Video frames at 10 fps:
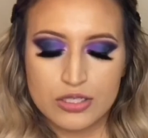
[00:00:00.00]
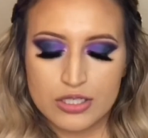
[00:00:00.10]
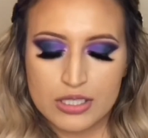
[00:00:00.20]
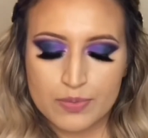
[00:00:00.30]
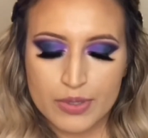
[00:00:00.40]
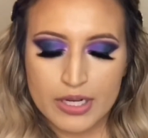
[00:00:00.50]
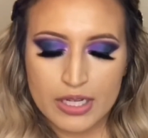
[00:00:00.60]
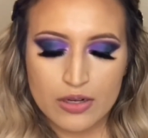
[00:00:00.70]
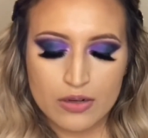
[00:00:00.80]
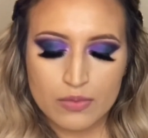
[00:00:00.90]
She's
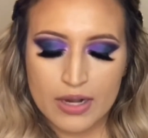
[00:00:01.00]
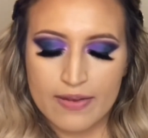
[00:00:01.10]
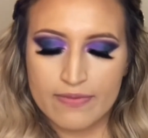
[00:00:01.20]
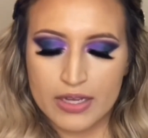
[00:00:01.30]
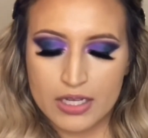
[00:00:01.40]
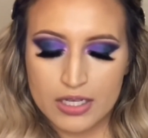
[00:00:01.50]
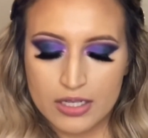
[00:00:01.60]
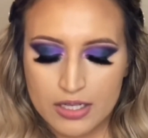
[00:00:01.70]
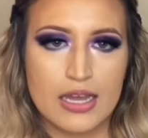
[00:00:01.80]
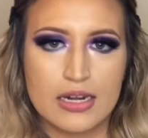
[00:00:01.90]
pretty or whatever.
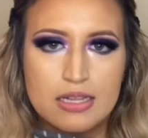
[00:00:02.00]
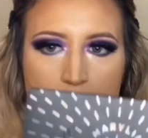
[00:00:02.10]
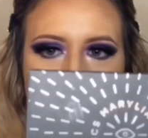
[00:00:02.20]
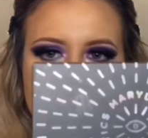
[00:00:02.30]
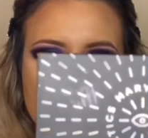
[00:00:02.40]
And this